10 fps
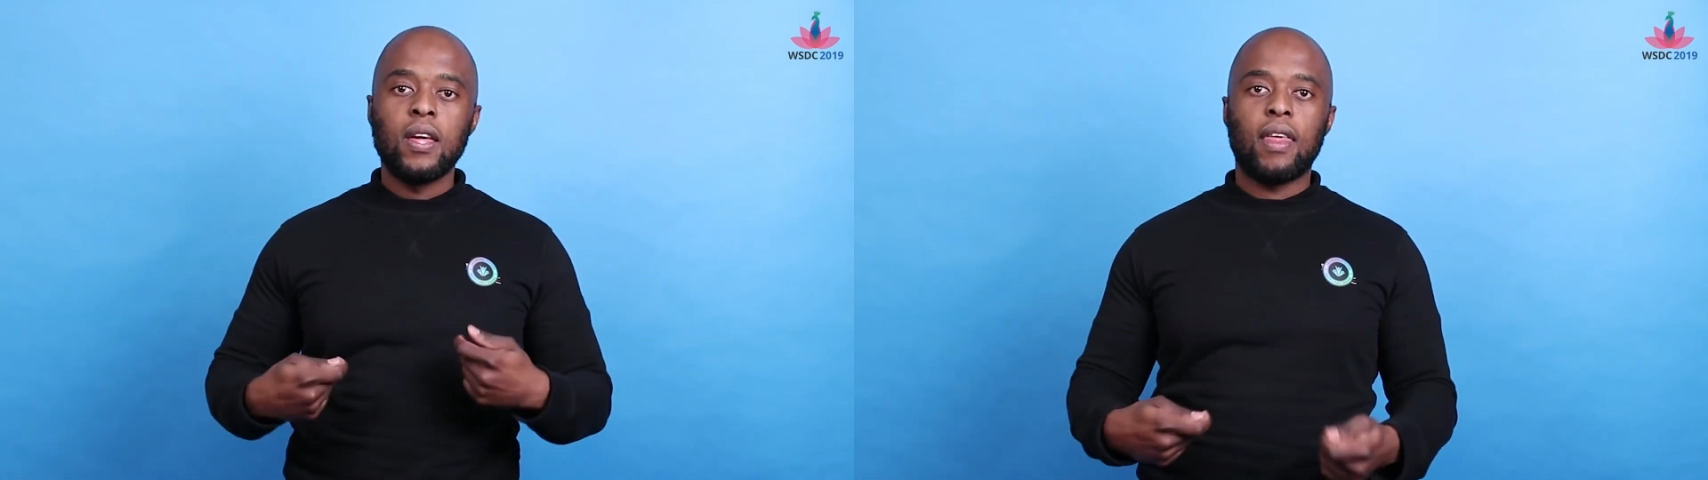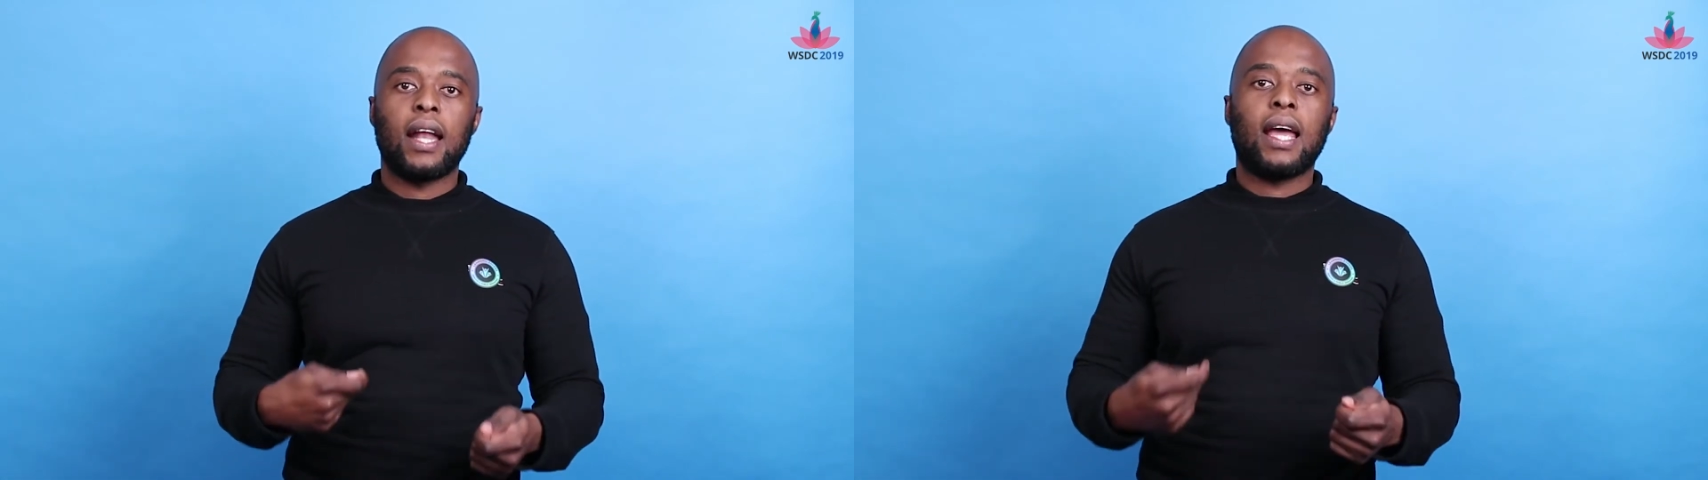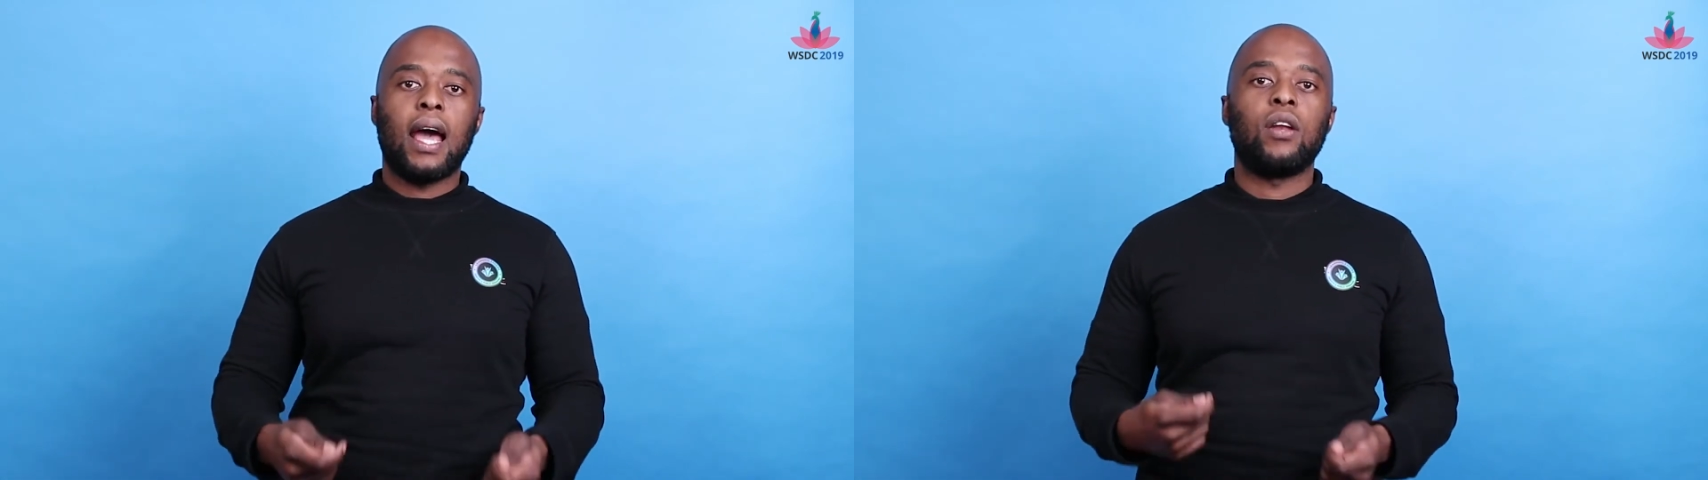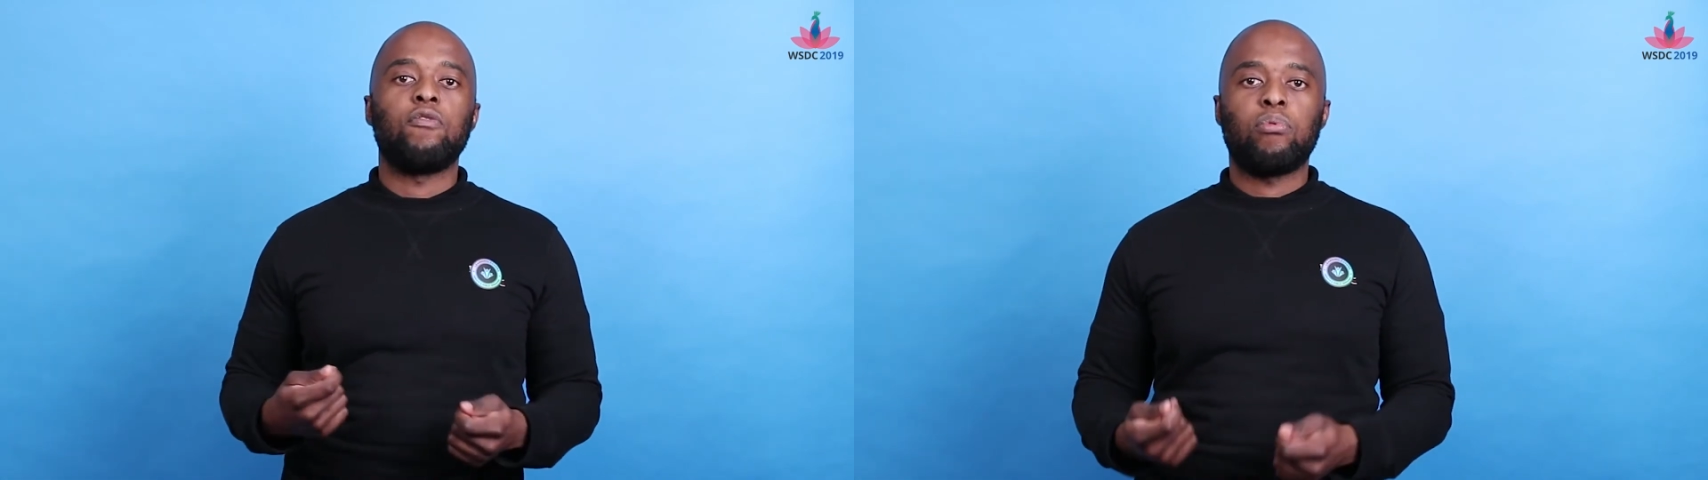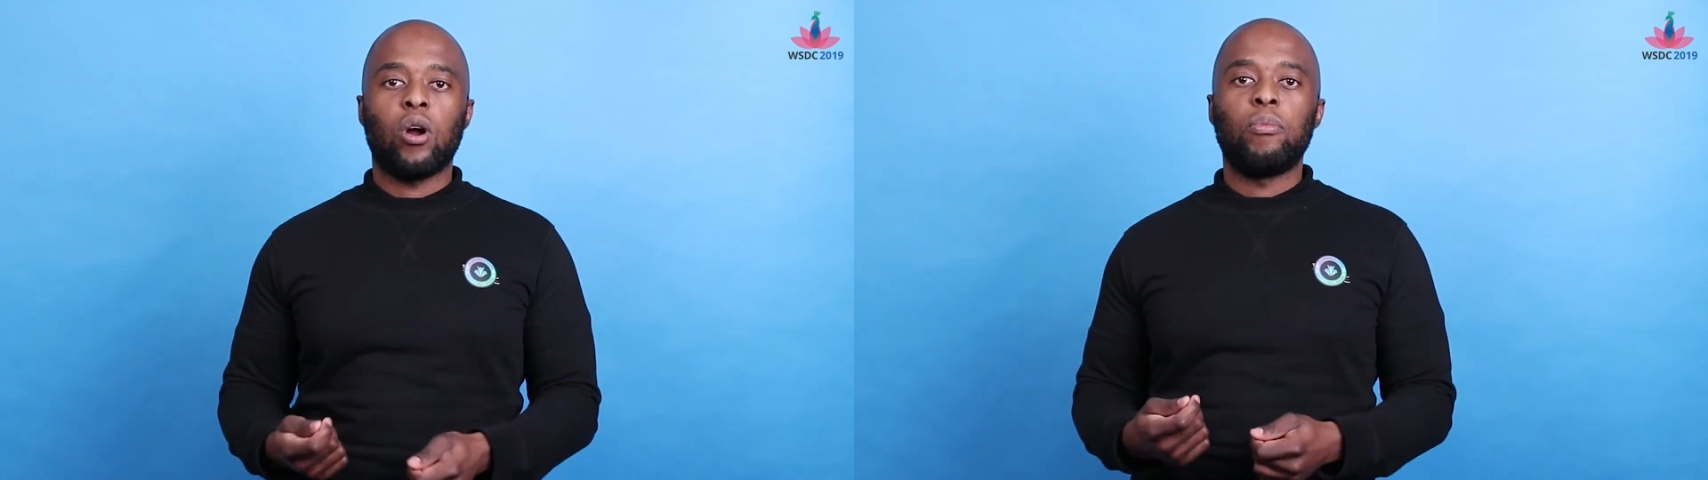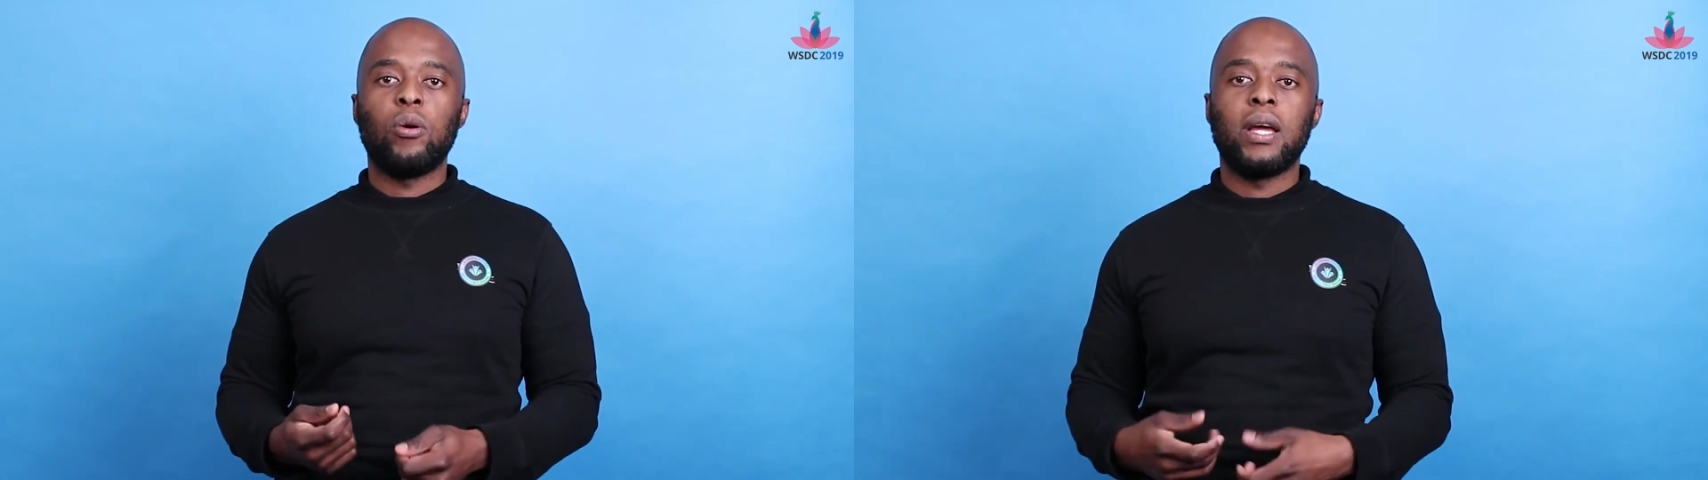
that kind of problem,